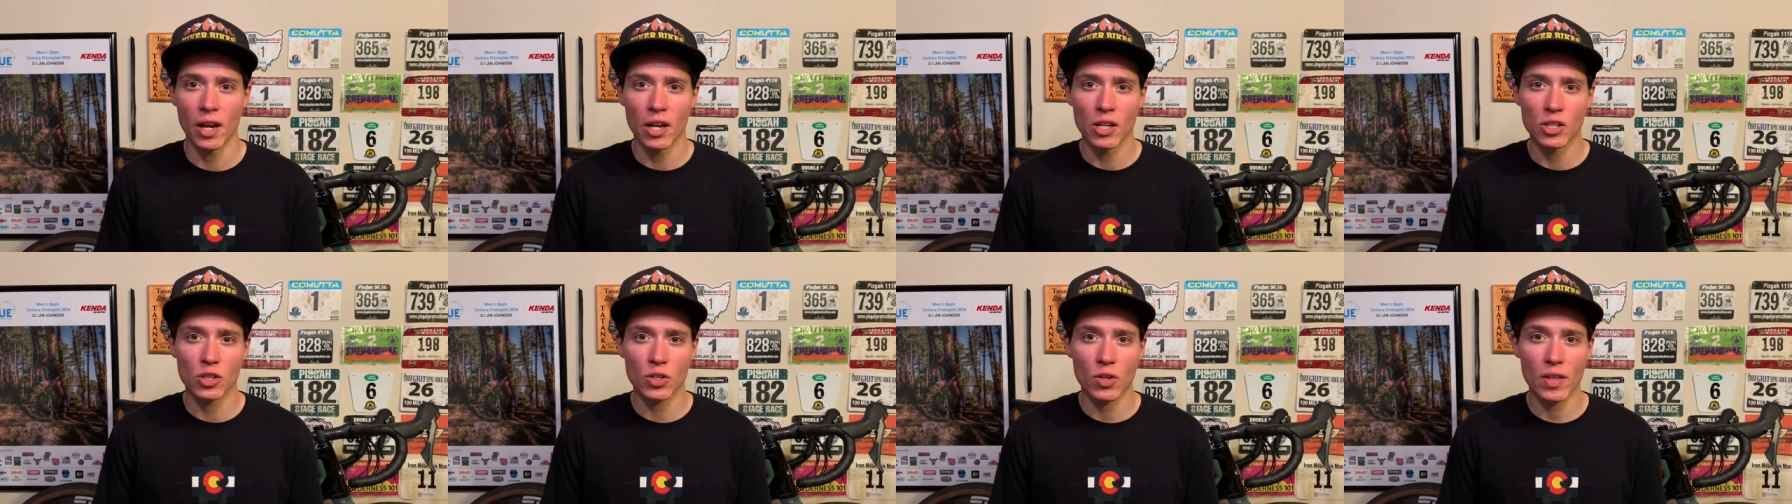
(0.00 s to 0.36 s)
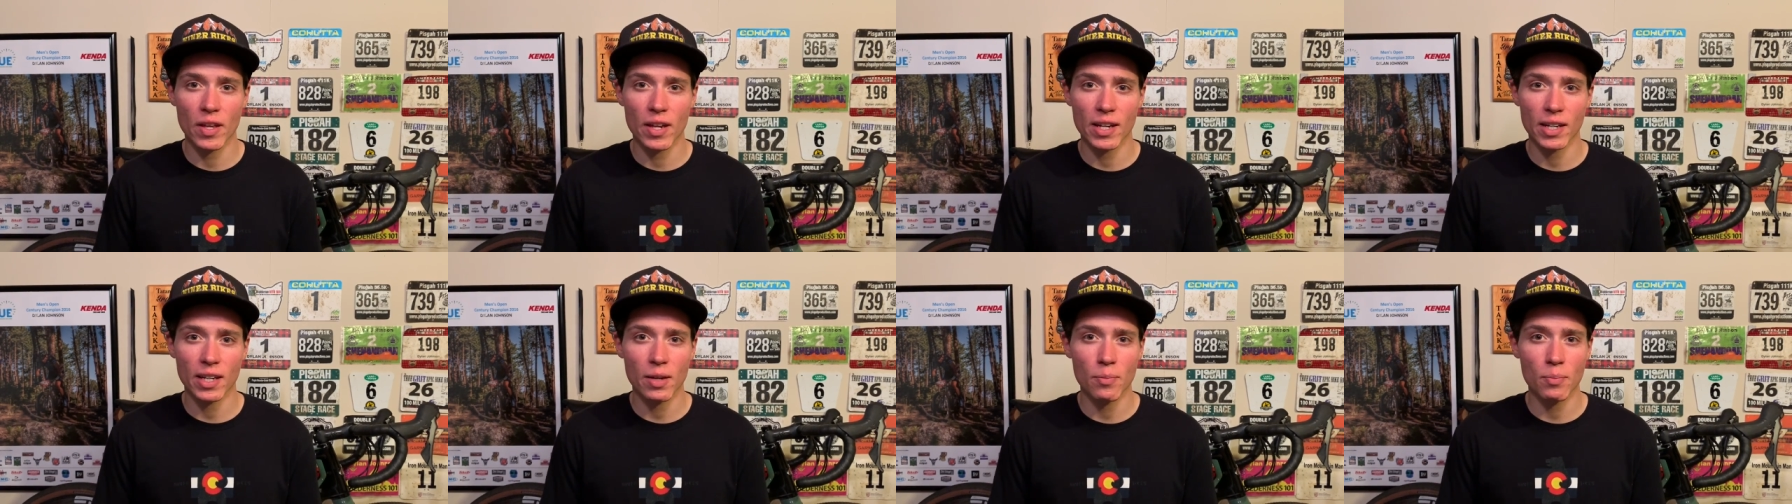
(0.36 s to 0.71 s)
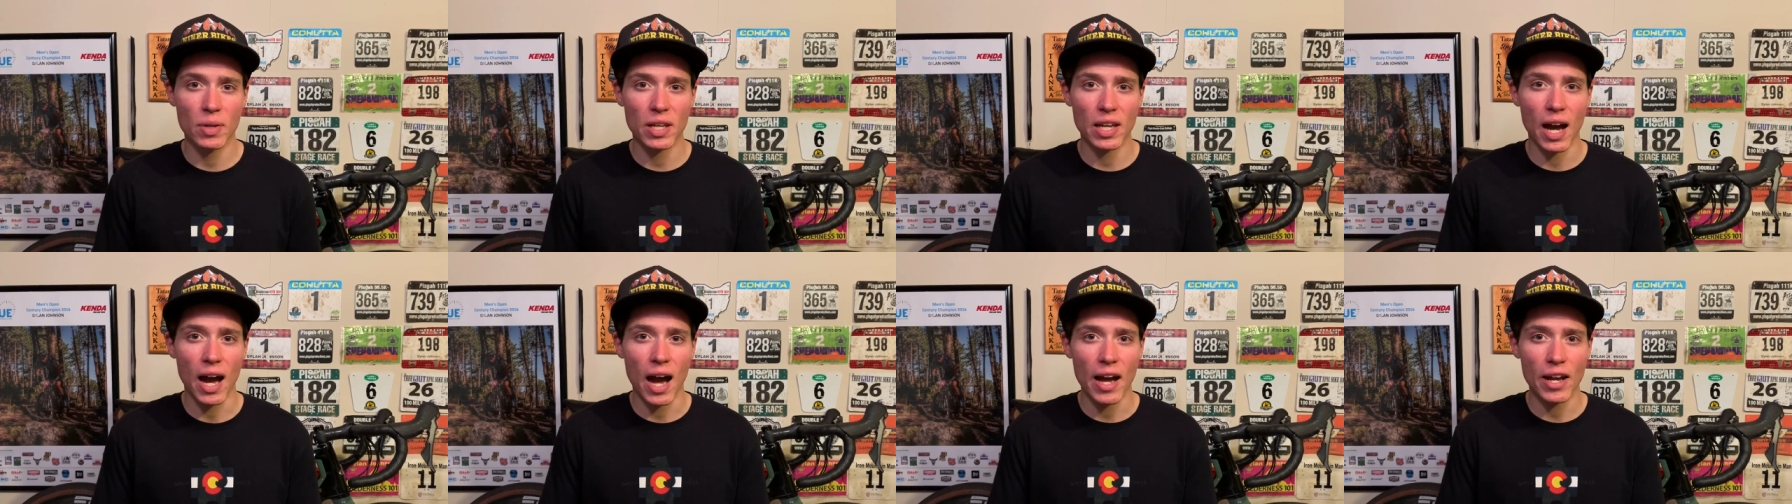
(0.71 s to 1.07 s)
so that it can
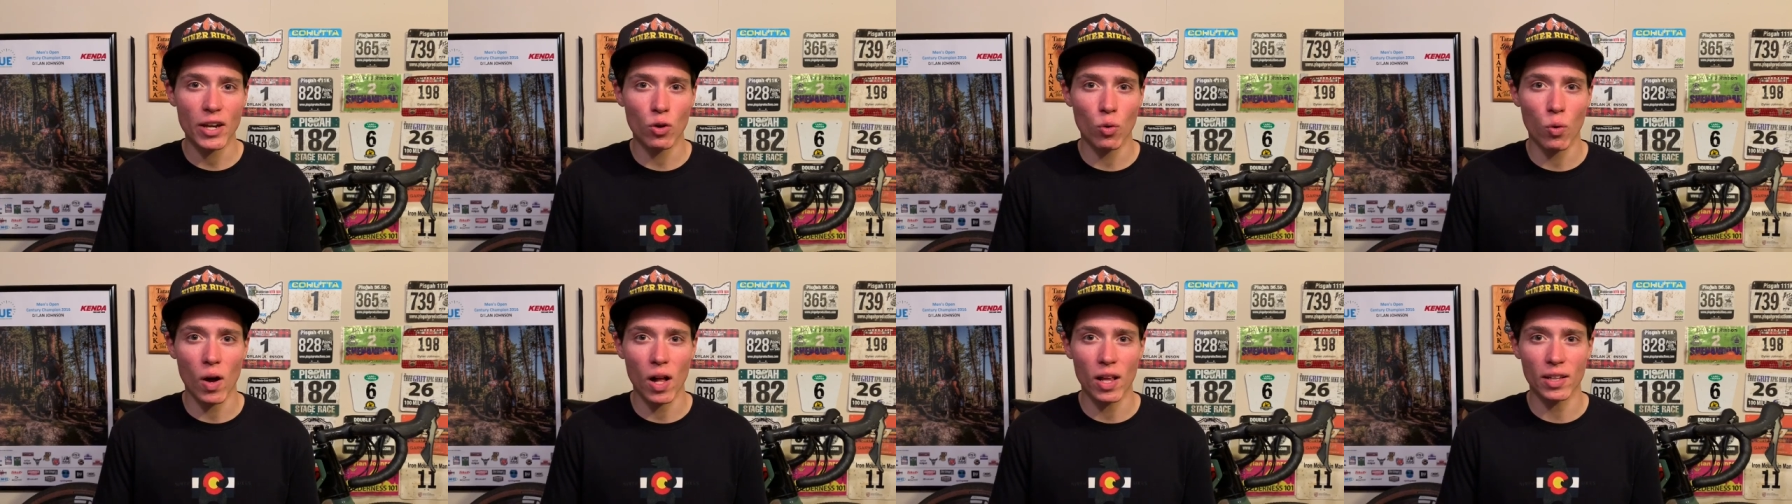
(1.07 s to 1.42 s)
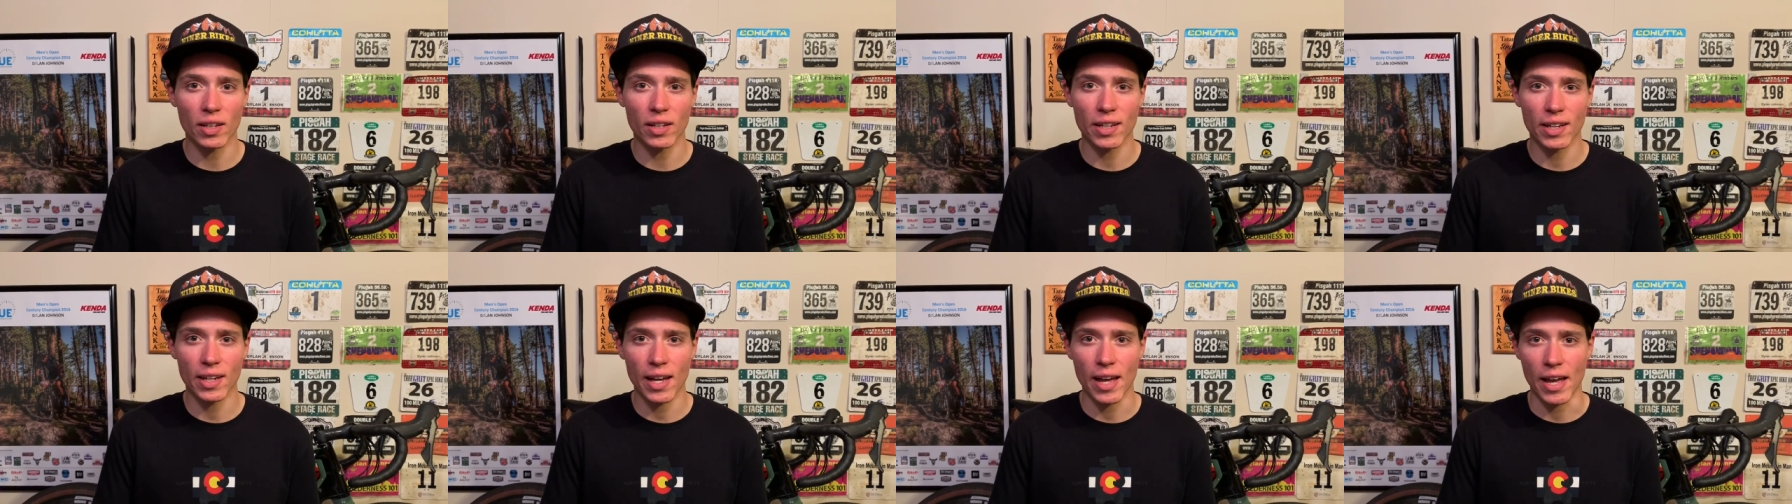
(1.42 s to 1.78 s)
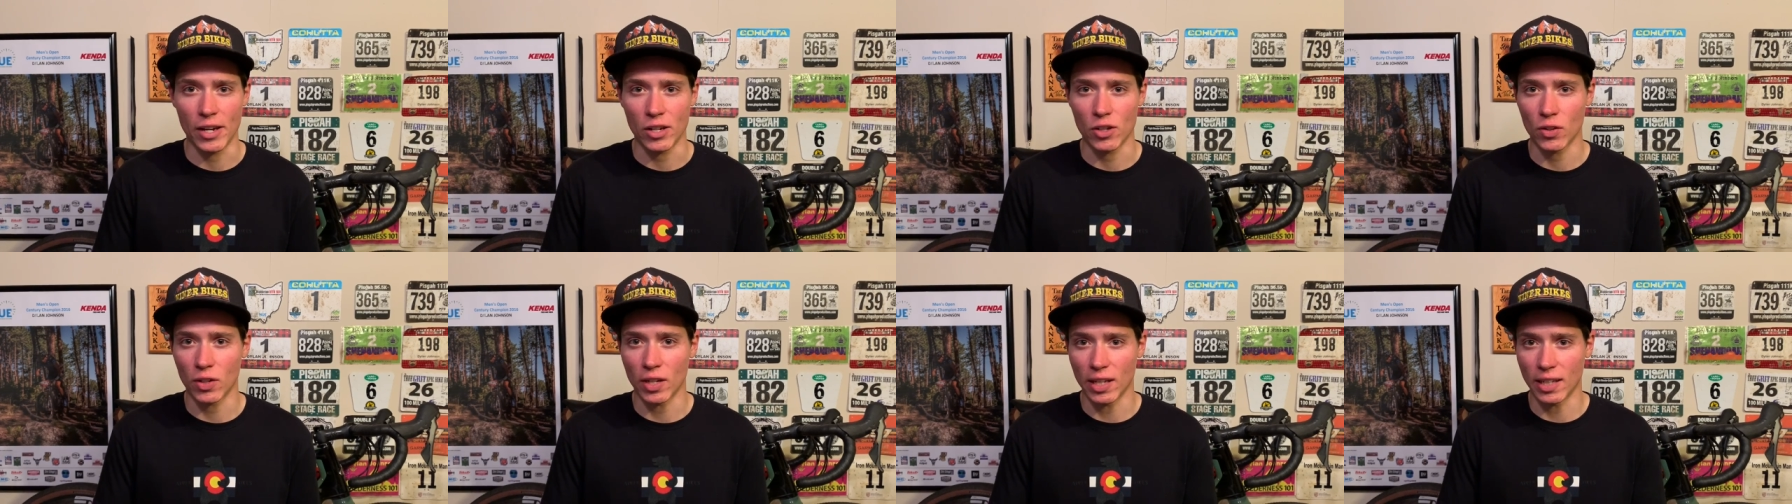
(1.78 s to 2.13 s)
be high quality
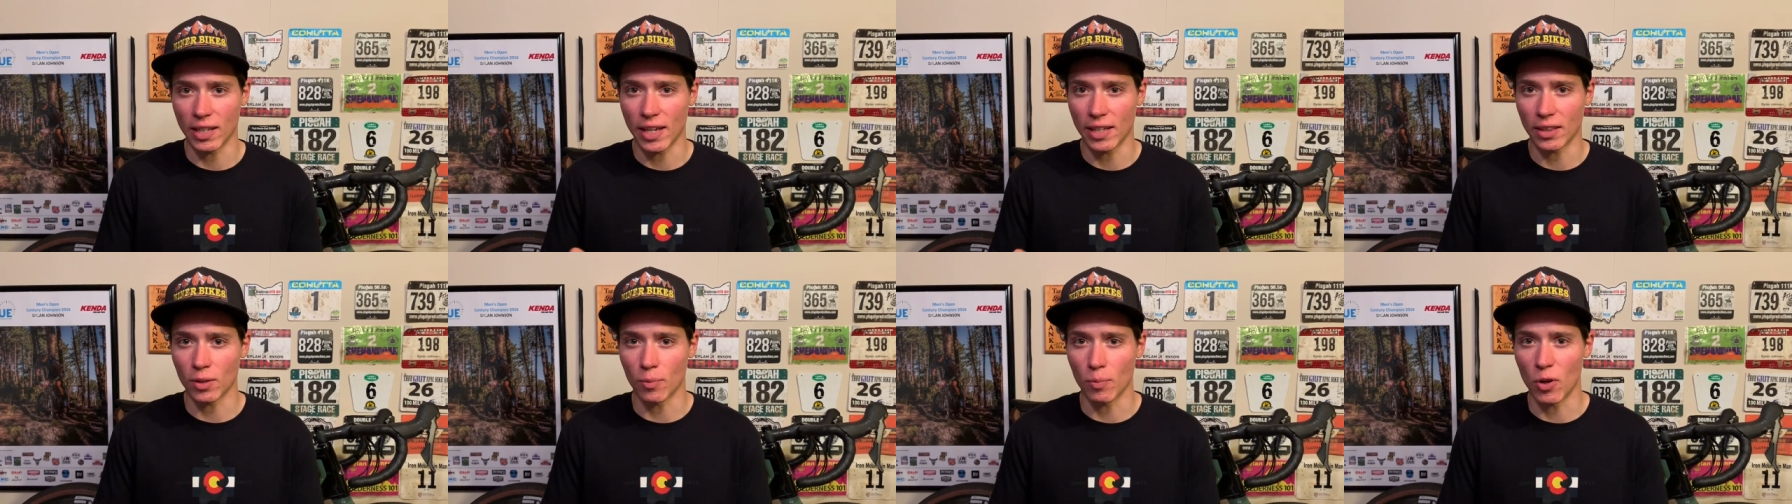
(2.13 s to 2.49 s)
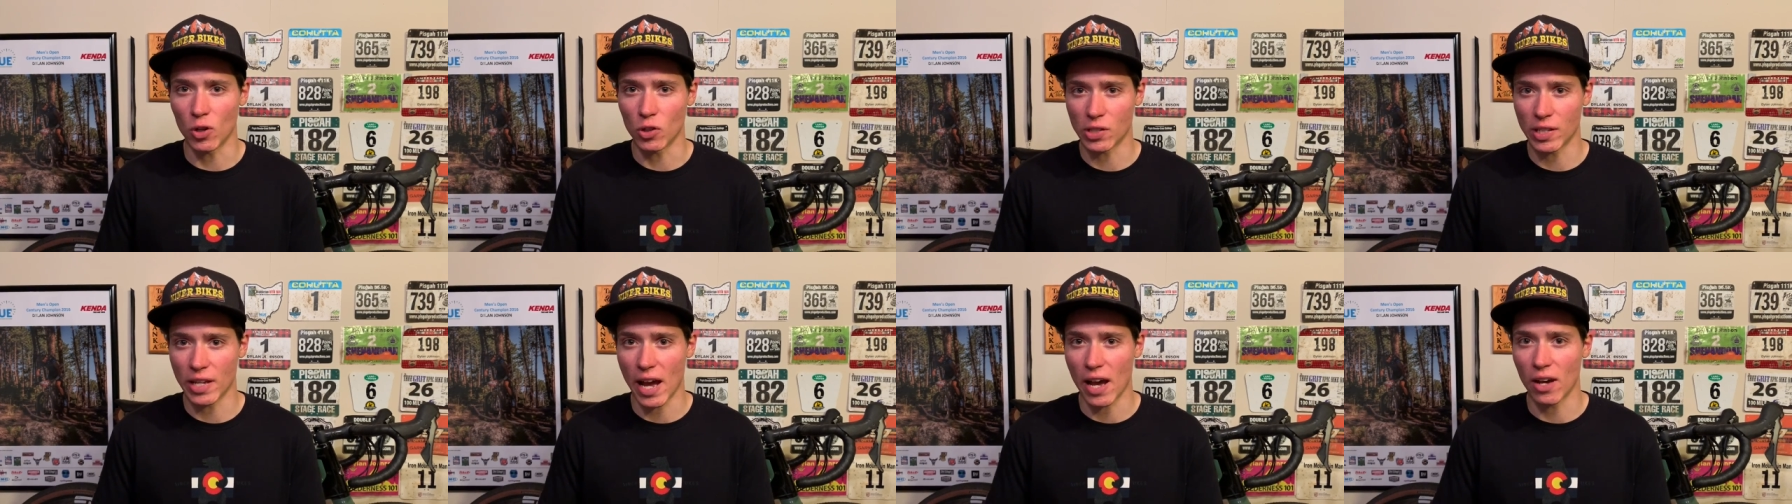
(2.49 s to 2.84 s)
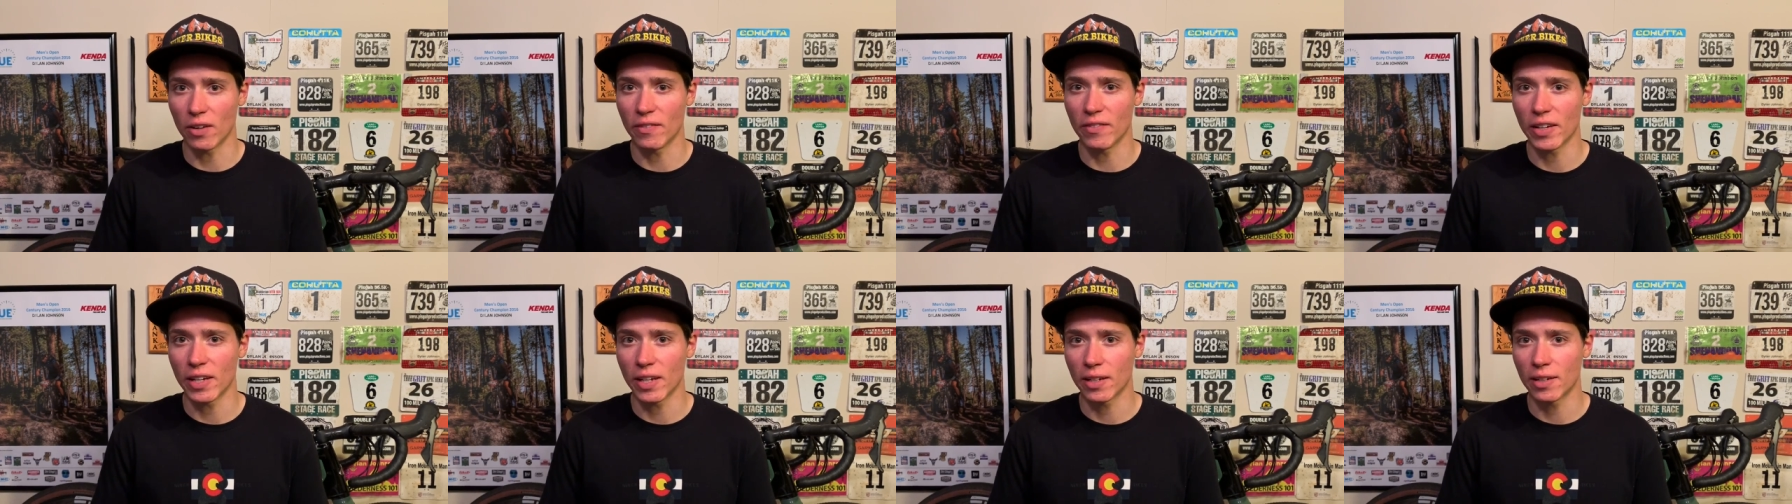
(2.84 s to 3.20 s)
and you can get the most out
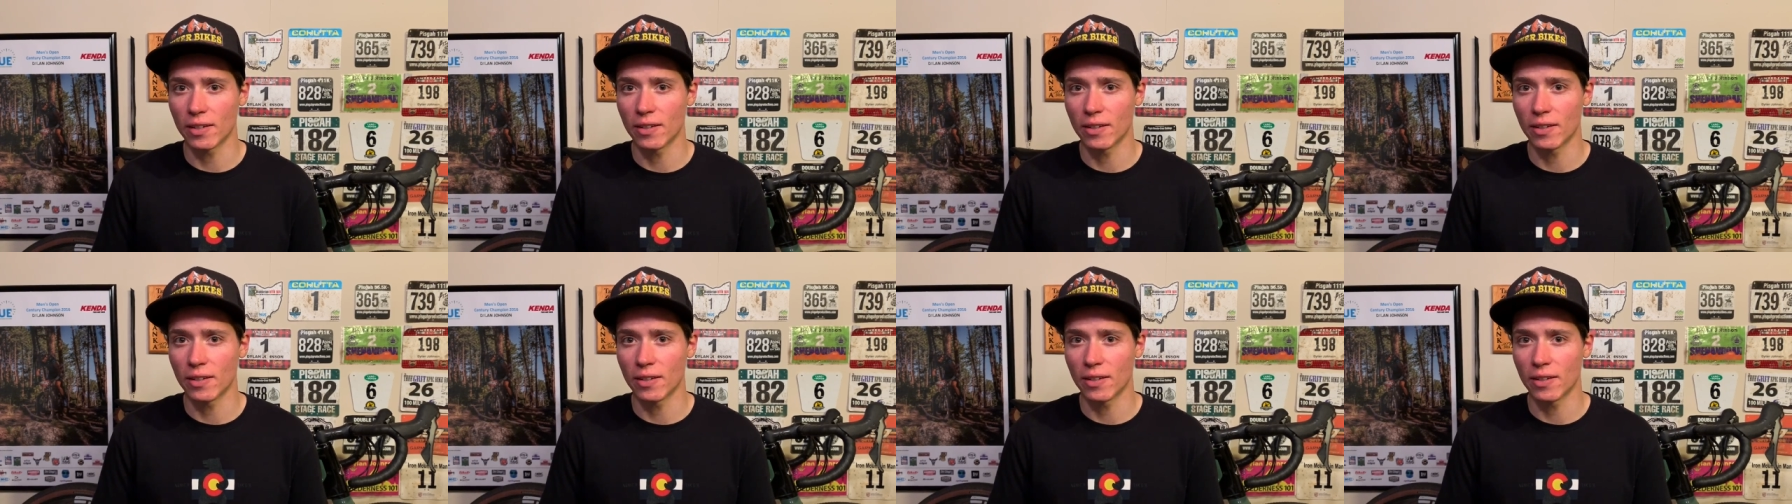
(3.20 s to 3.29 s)
of it.